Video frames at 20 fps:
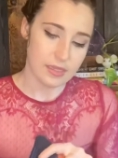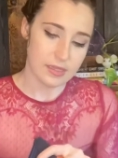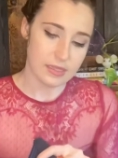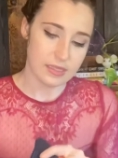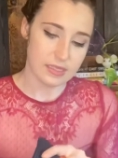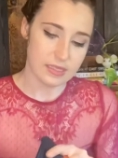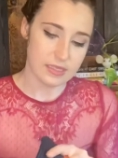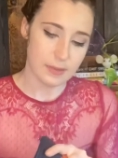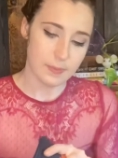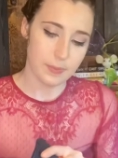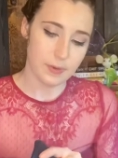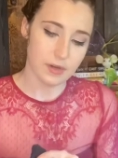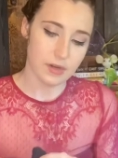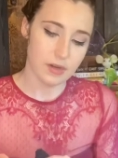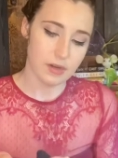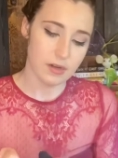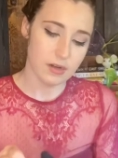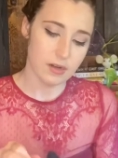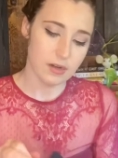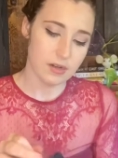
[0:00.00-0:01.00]

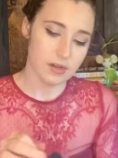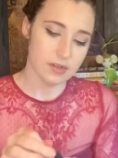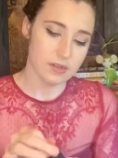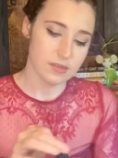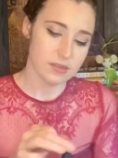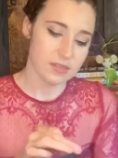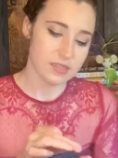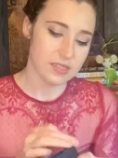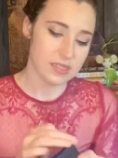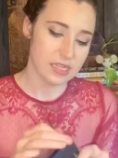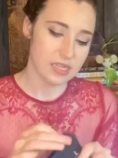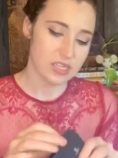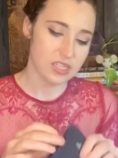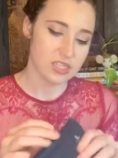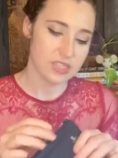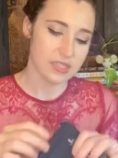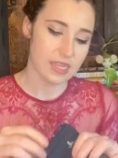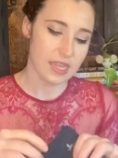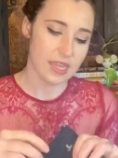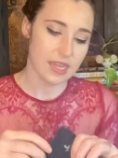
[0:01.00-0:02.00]
zipper stitch
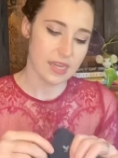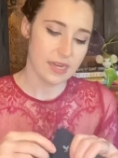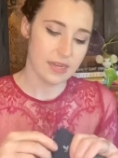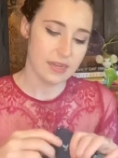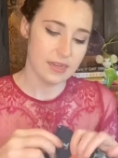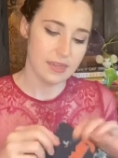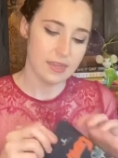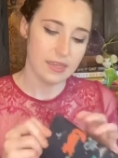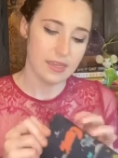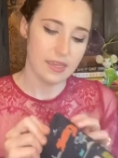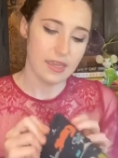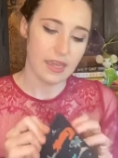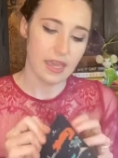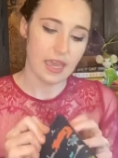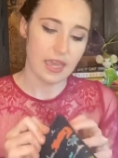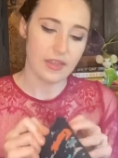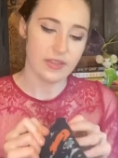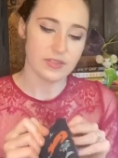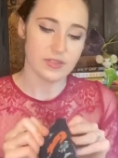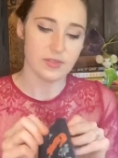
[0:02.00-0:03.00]
side, I
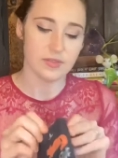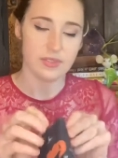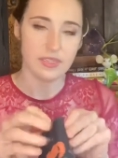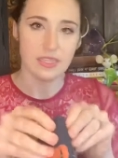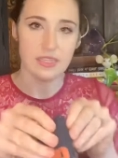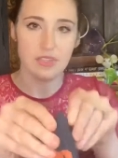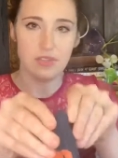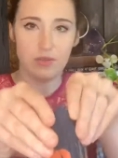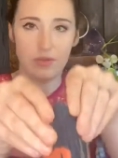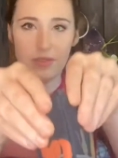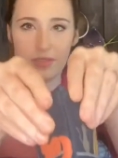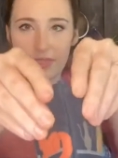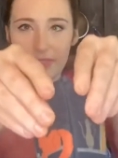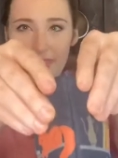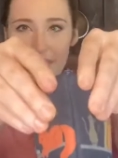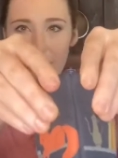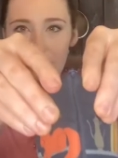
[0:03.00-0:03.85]
also see it doing the same